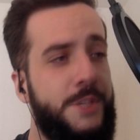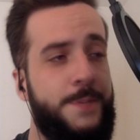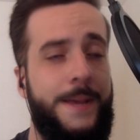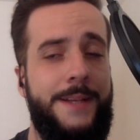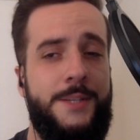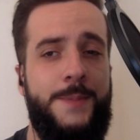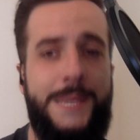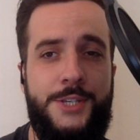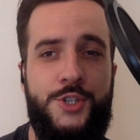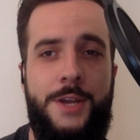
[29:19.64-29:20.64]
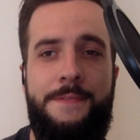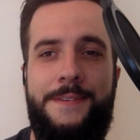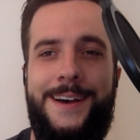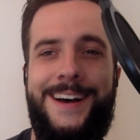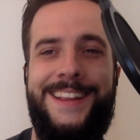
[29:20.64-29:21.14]
has been Speediest Chief.
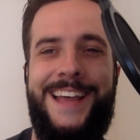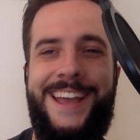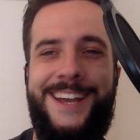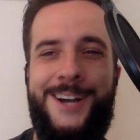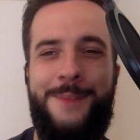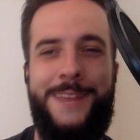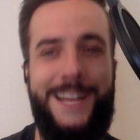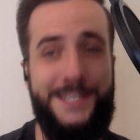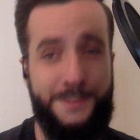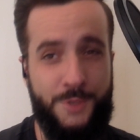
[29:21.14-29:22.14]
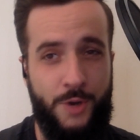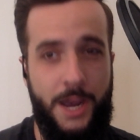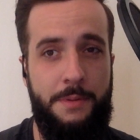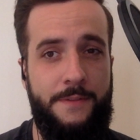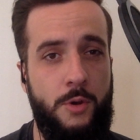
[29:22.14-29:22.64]
Like, comment, and
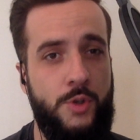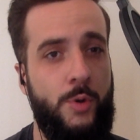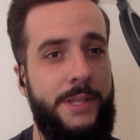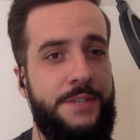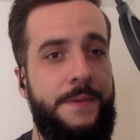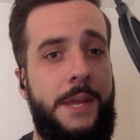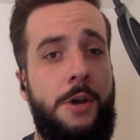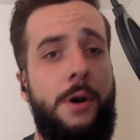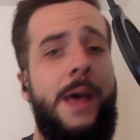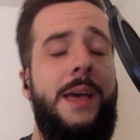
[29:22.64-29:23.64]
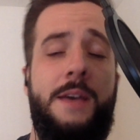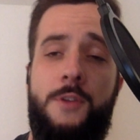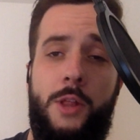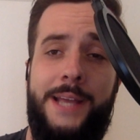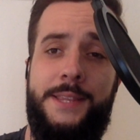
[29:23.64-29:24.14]
subscribe if you enjoyed this video.
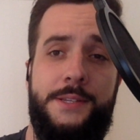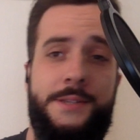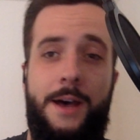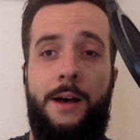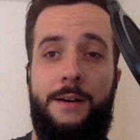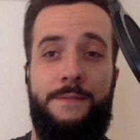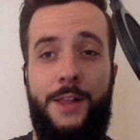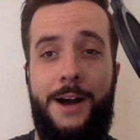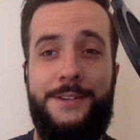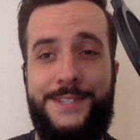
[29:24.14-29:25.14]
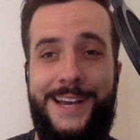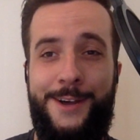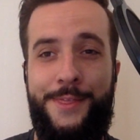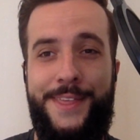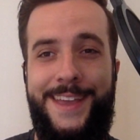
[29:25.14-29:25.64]
If you like this vlog
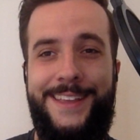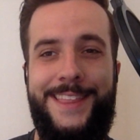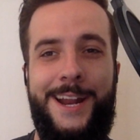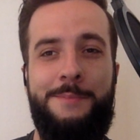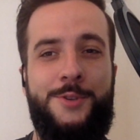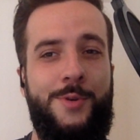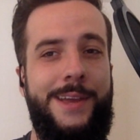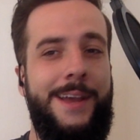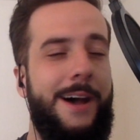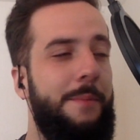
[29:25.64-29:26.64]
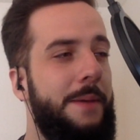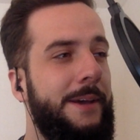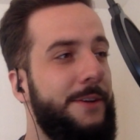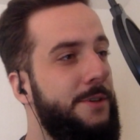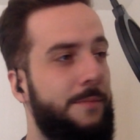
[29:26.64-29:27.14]
style thing that I'm doing,
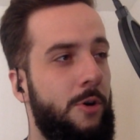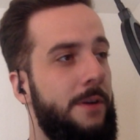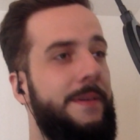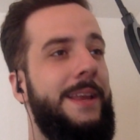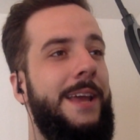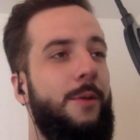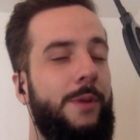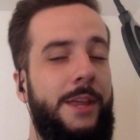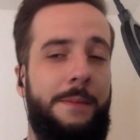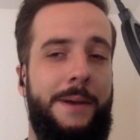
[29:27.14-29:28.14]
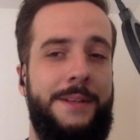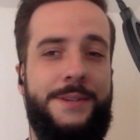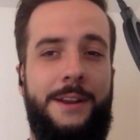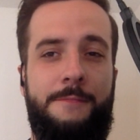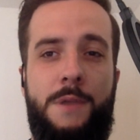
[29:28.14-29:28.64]
maybe I'll do more of it. It really depends
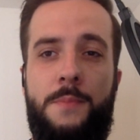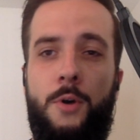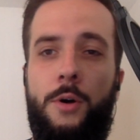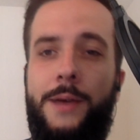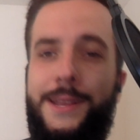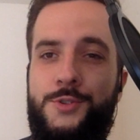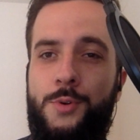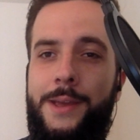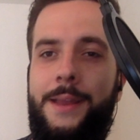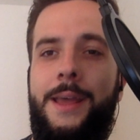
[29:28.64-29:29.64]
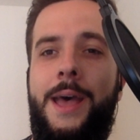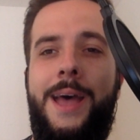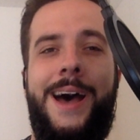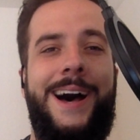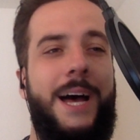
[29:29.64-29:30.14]
on if people enjoy it.
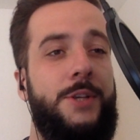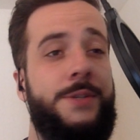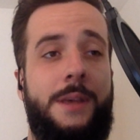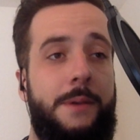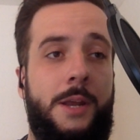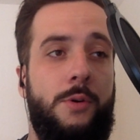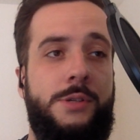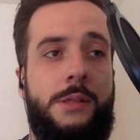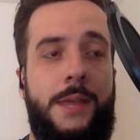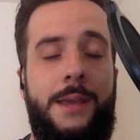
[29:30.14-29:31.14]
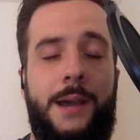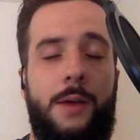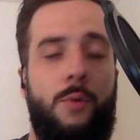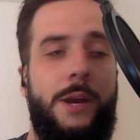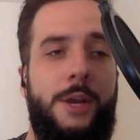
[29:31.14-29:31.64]
Just let me know what you think.
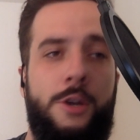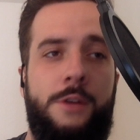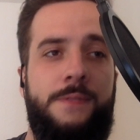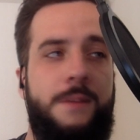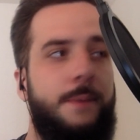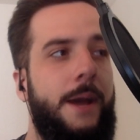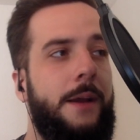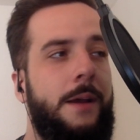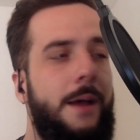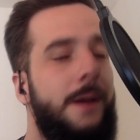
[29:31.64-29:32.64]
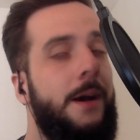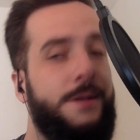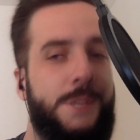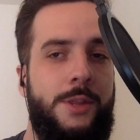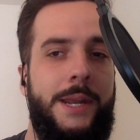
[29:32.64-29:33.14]
I want to hear your feedback. I'll
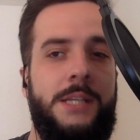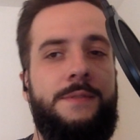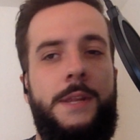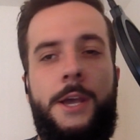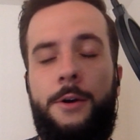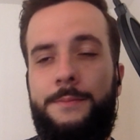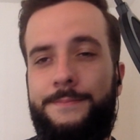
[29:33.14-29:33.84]
see you in the next video.